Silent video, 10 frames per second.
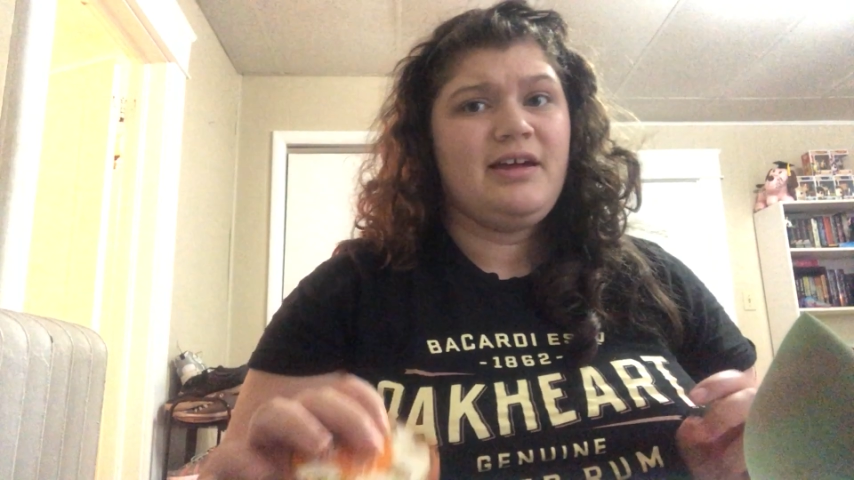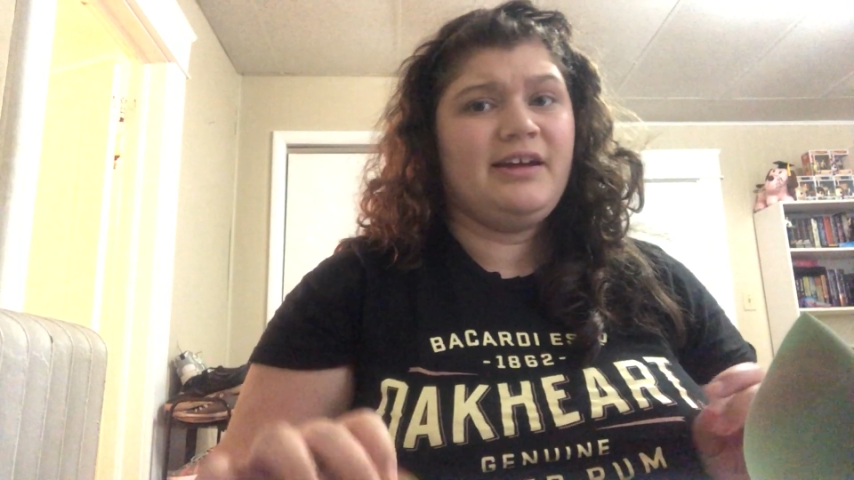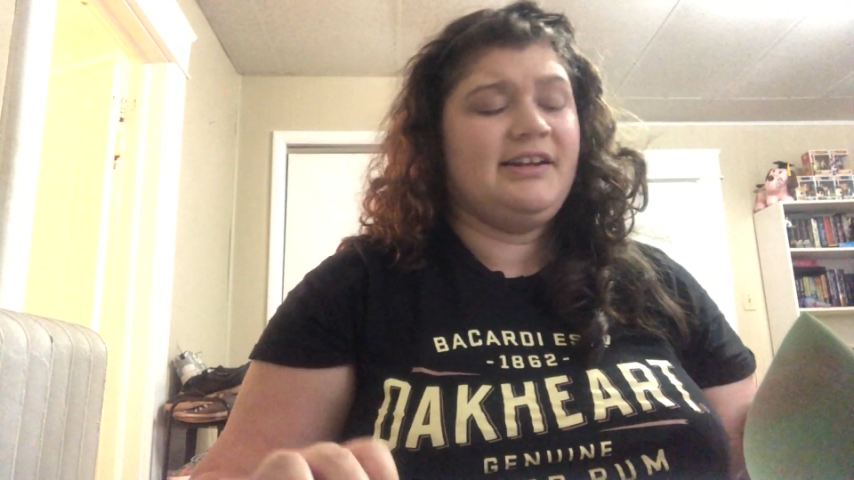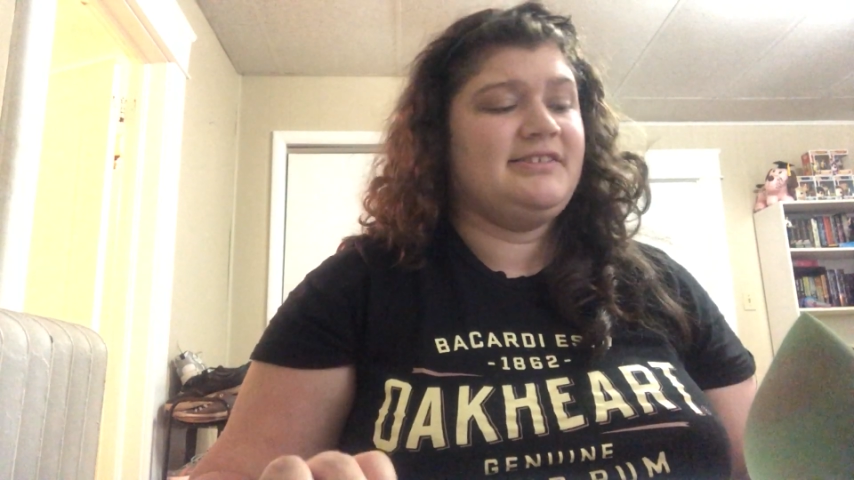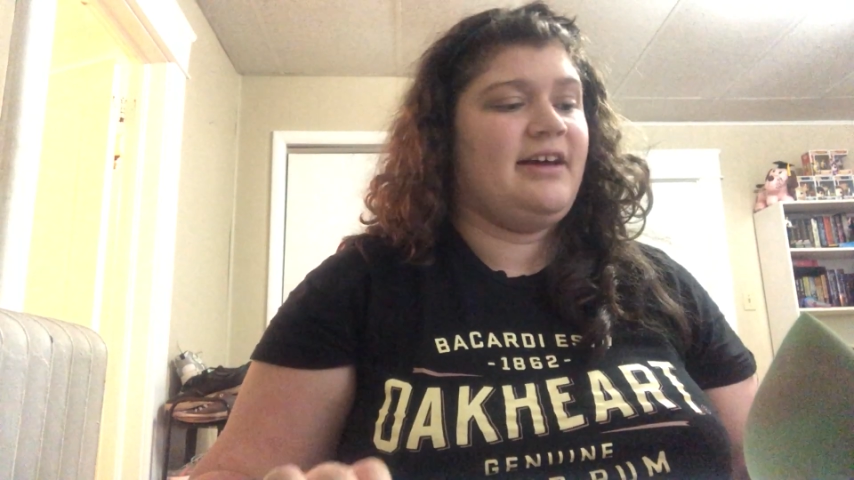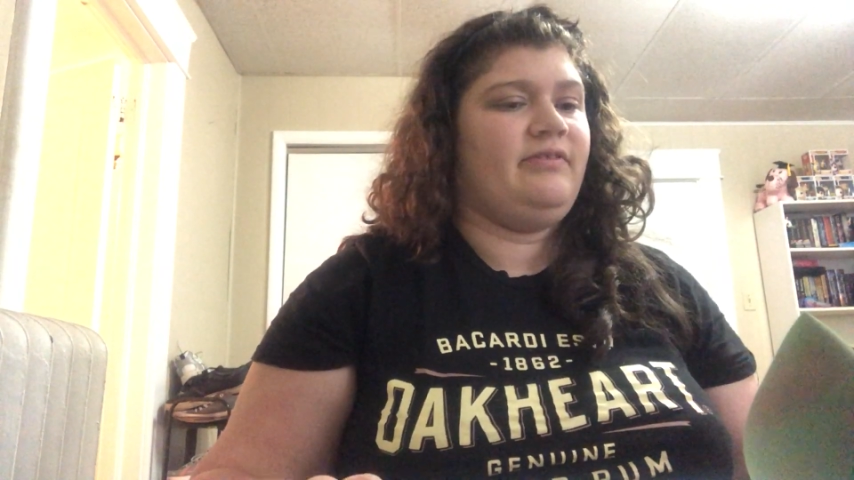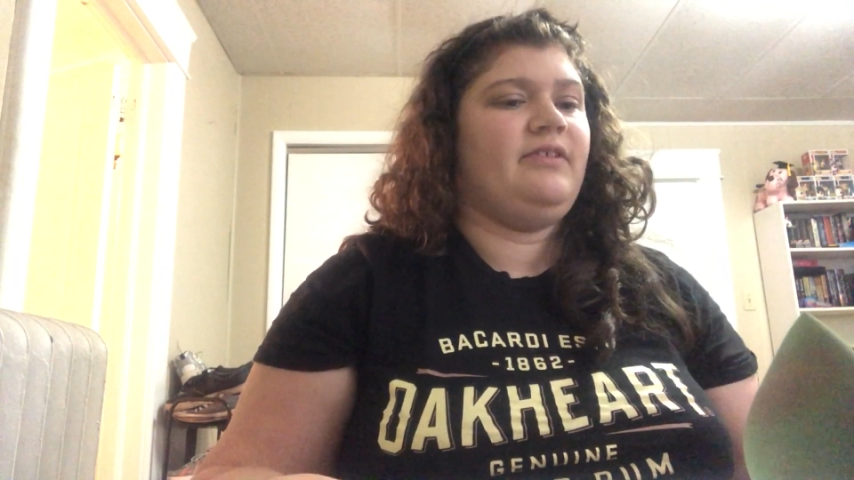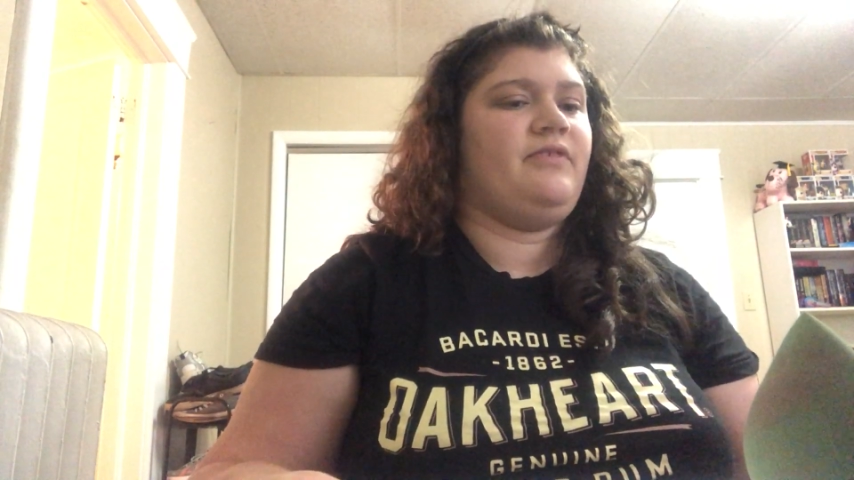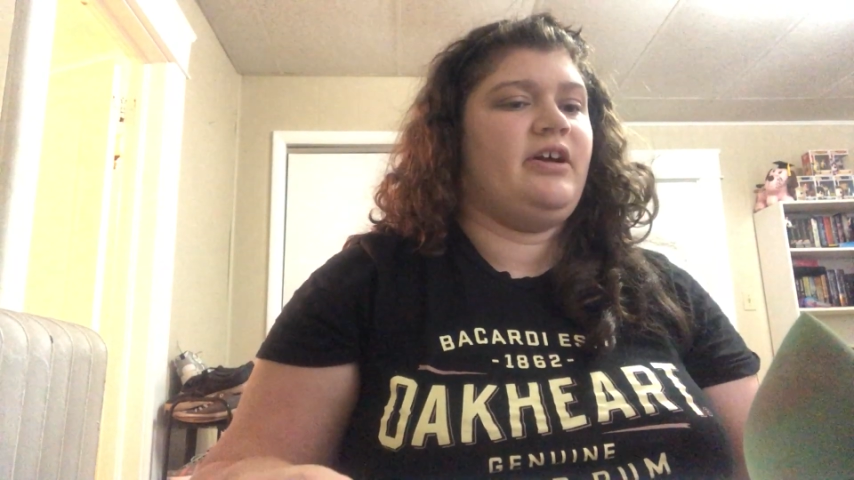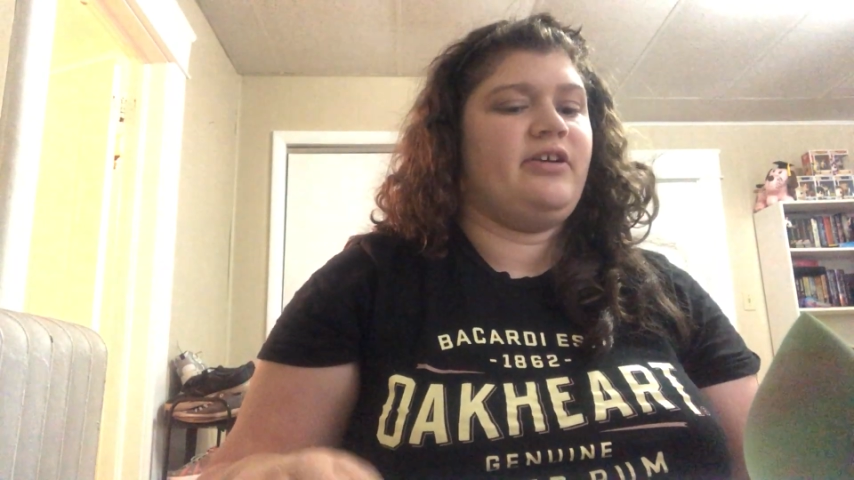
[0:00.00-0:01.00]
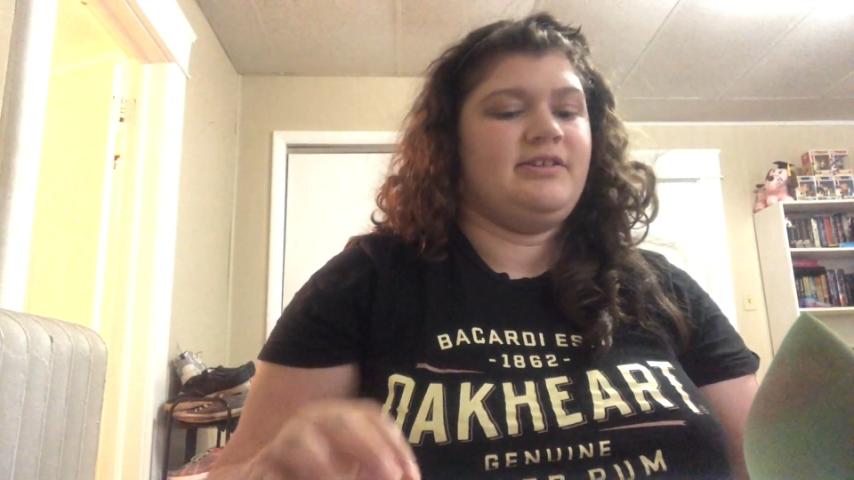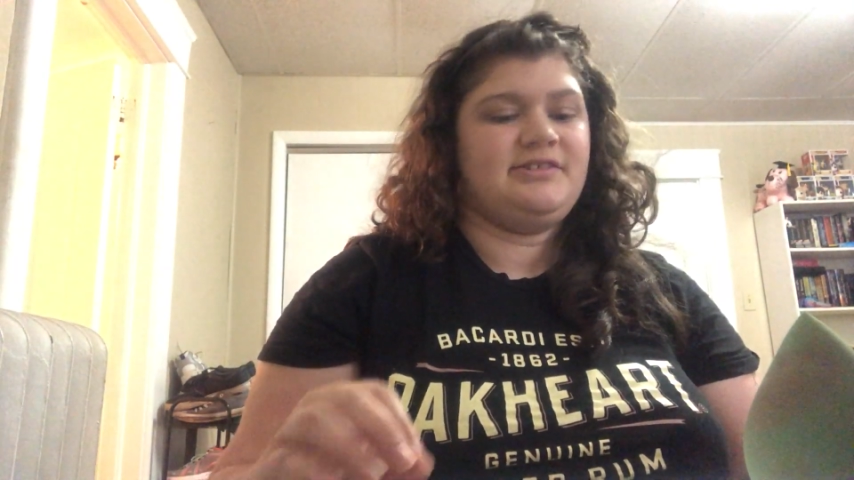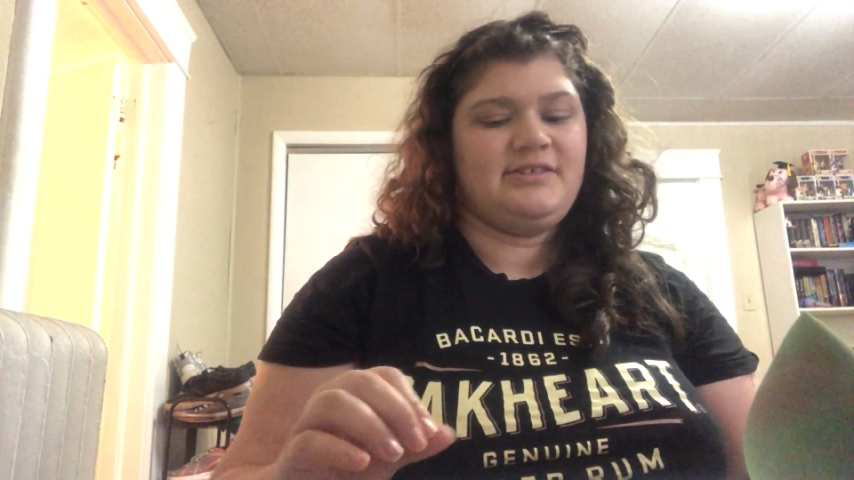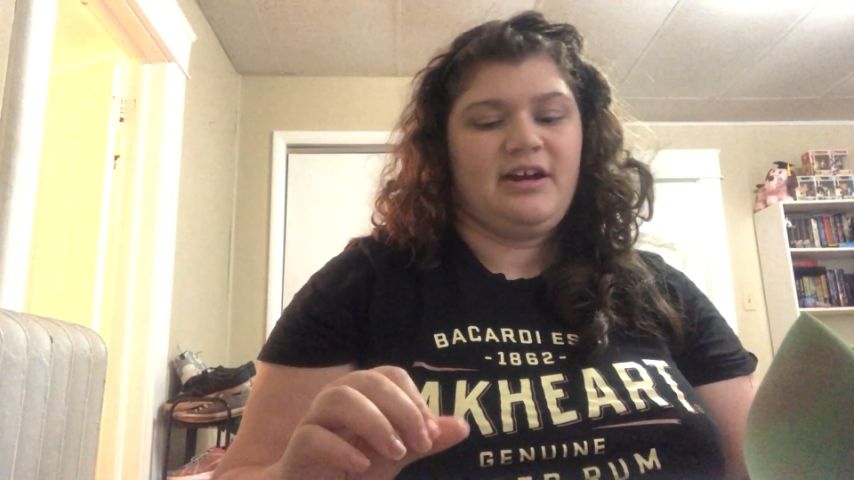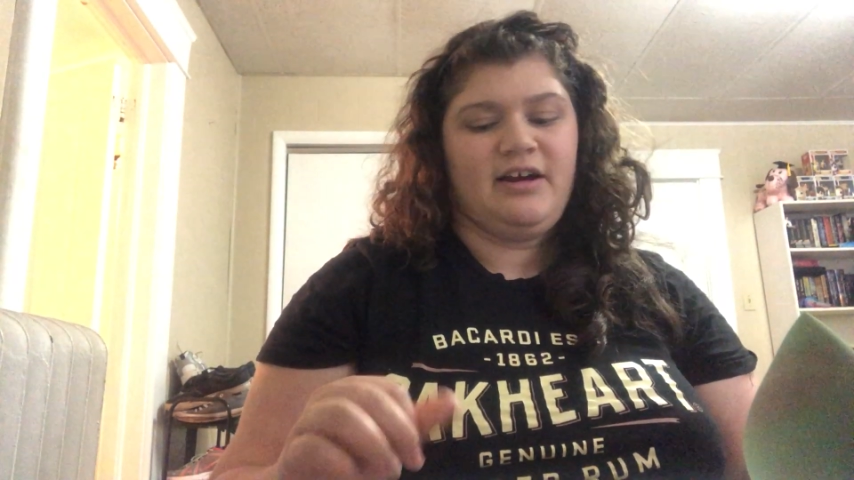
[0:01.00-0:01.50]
It is heavily fragranced.